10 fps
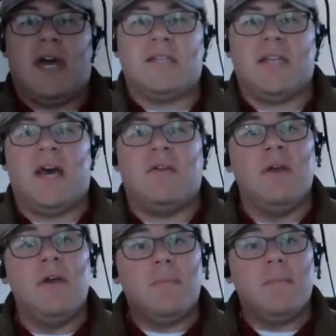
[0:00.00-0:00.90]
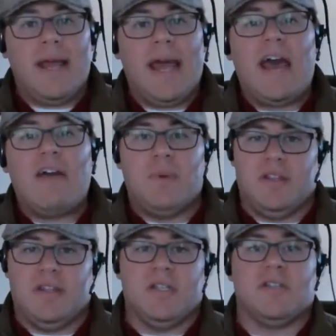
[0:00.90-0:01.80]
guys had, but have
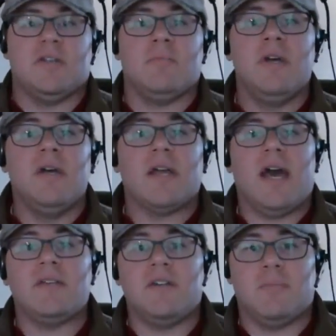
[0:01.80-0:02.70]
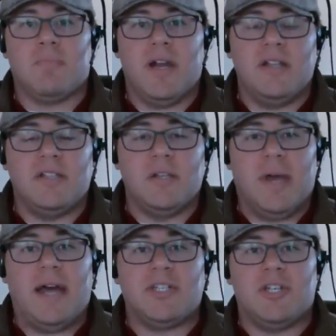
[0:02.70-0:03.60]
been in the system. Guys like Brandon
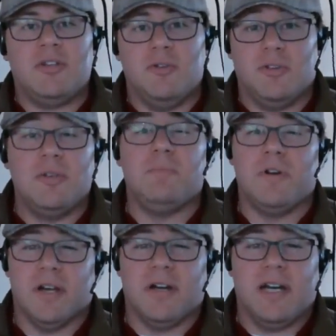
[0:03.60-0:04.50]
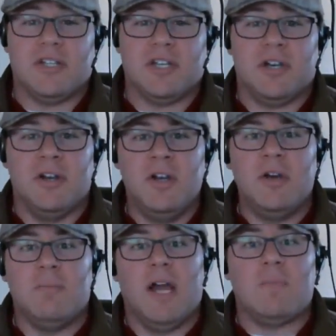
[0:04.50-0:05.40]
Sebastian, who did play last year,
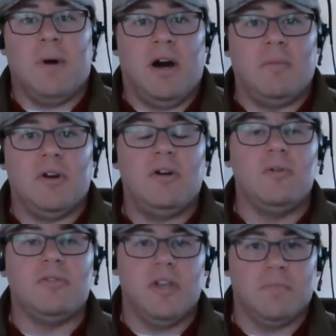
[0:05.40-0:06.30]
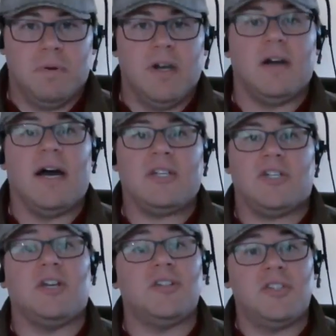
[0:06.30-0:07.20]
Mike Palmer, who did play
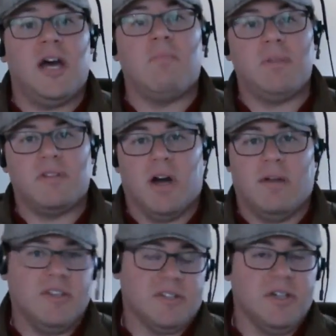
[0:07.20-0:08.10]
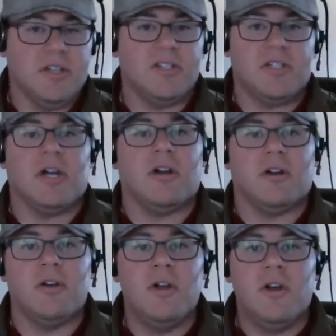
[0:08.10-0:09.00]
last year some, but obviously didn't start
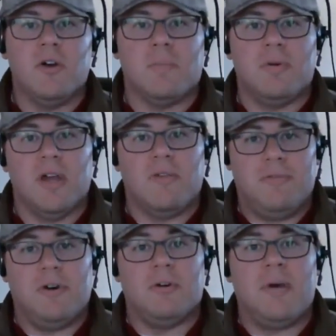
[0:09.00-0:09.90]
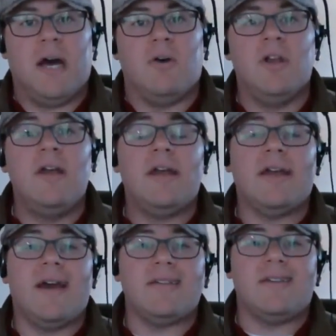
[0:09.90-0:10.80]
or, or play the full amount, and
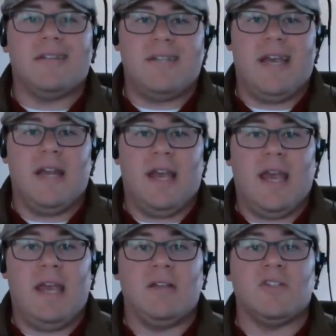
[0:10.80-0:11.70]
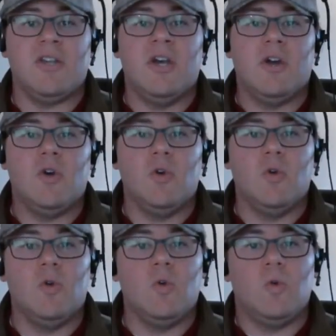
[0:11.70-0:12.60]
guys like Tate Haynes,
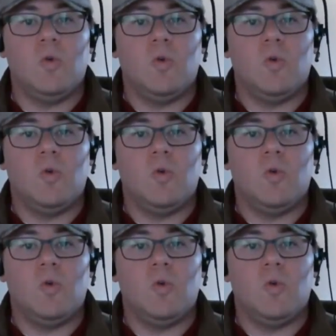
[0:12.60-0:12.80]
who